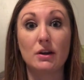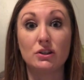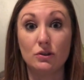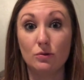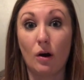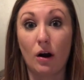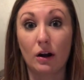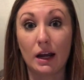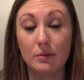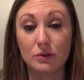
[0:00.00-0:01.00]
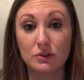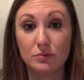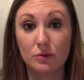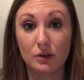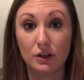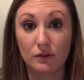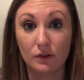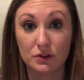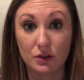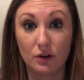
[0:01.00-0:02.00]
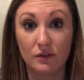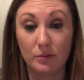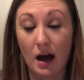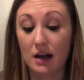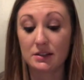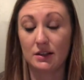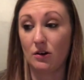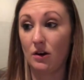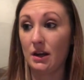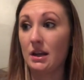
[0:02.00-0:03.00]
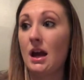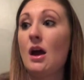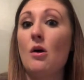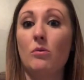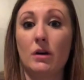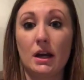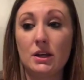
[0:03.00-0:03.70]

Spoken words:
you are able to put your first coat of epoxy on. What